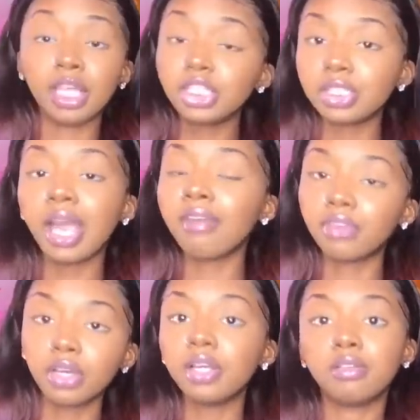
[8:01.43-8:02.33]
They just
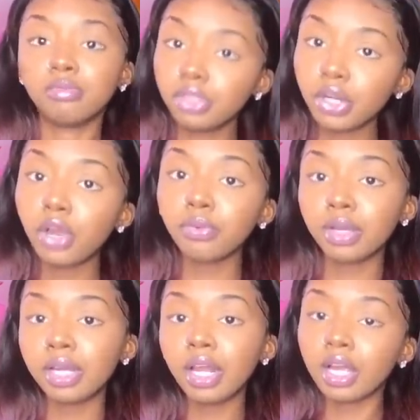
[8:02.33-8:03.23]
have a
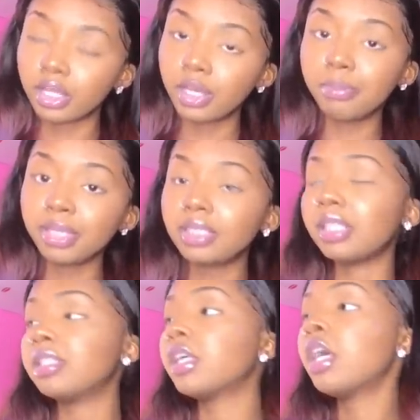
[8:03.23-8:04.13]
good business.